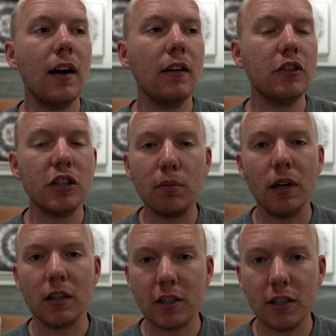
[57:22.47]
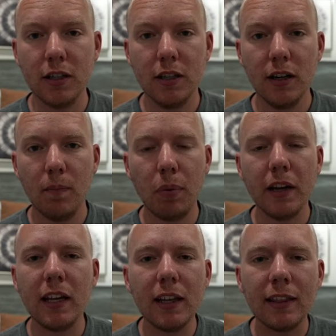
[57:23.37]
gibberish, but
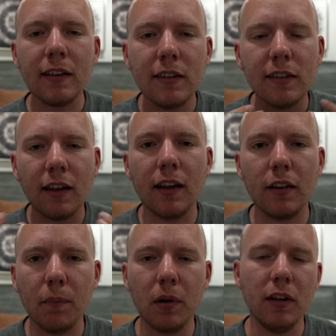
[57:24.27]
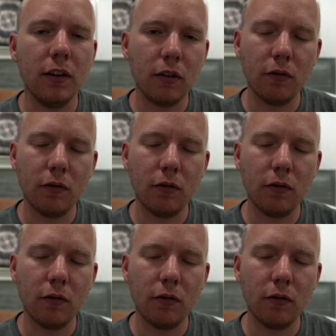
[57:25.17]
he thinks he's saying complete and